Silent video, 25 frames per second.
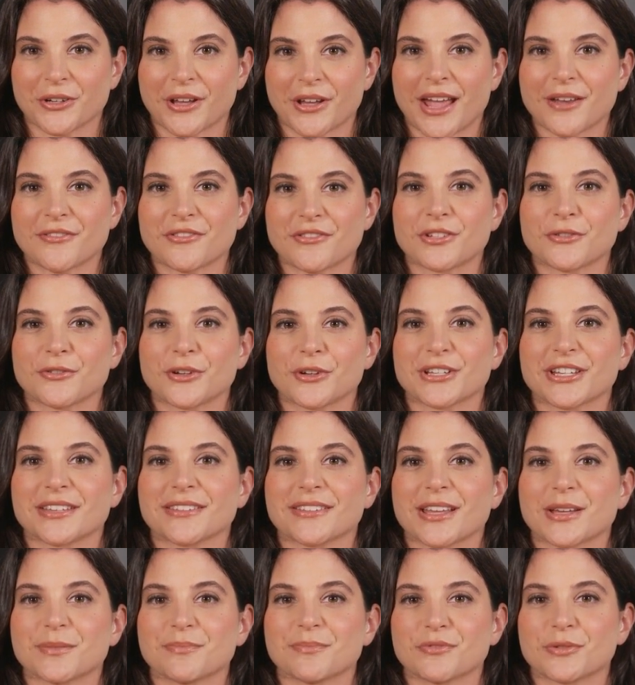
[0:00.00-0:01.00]
have to look at
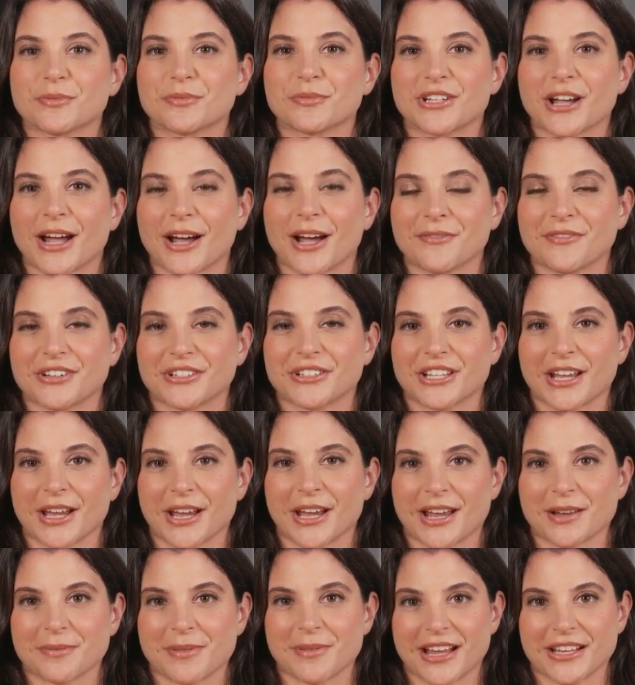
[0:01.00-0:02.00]
them from time to
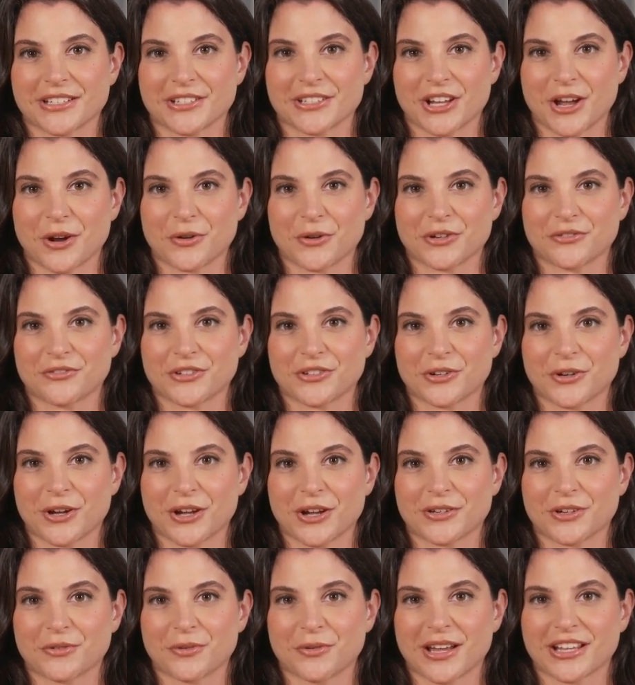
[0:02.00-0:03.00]
time and know if you're
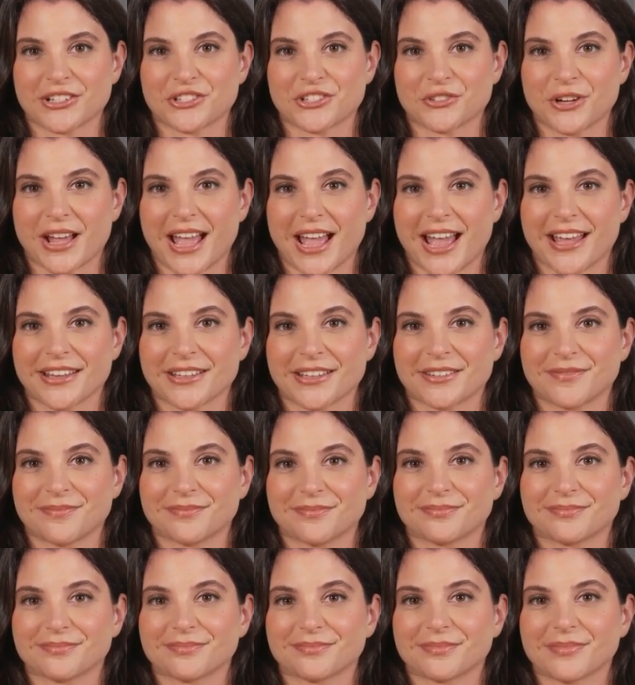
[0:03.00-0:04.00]
on the right track.
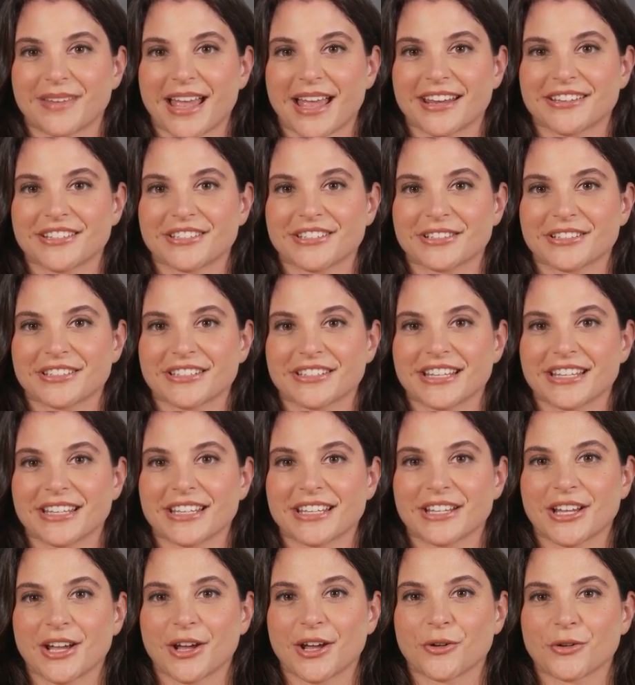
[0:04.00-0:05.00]
That's the
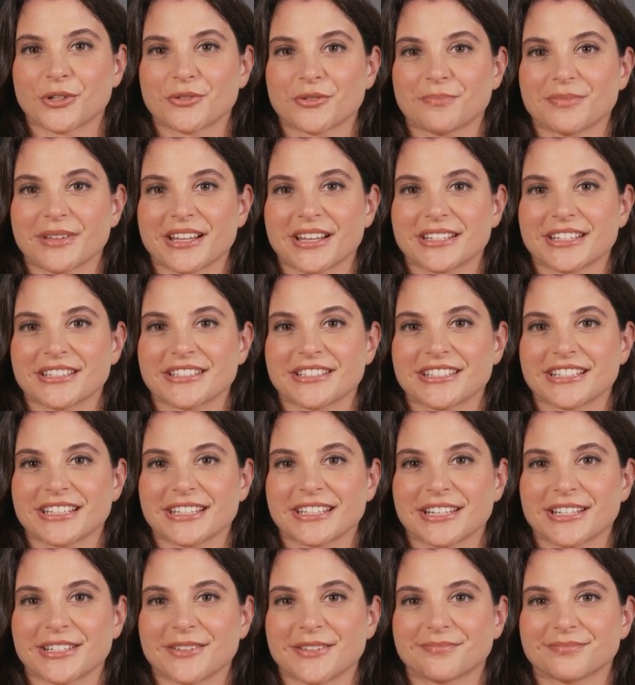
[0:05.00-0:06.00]
CEO of
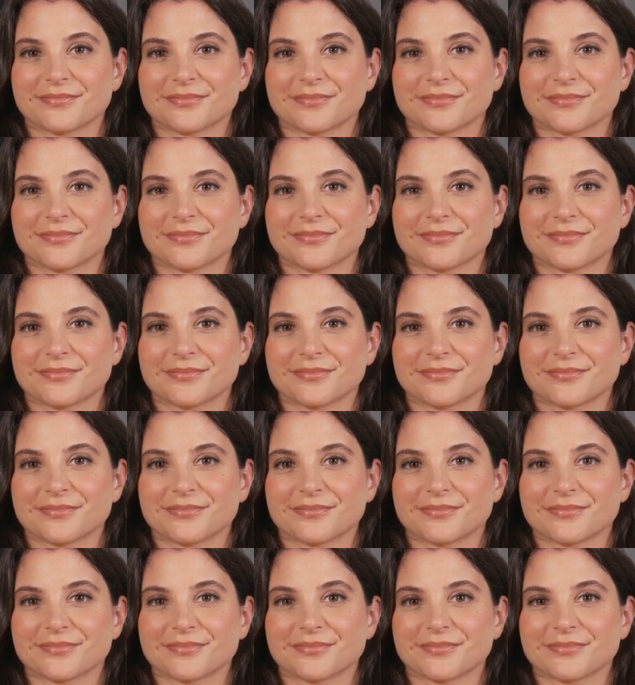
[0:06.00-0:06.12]
PDC.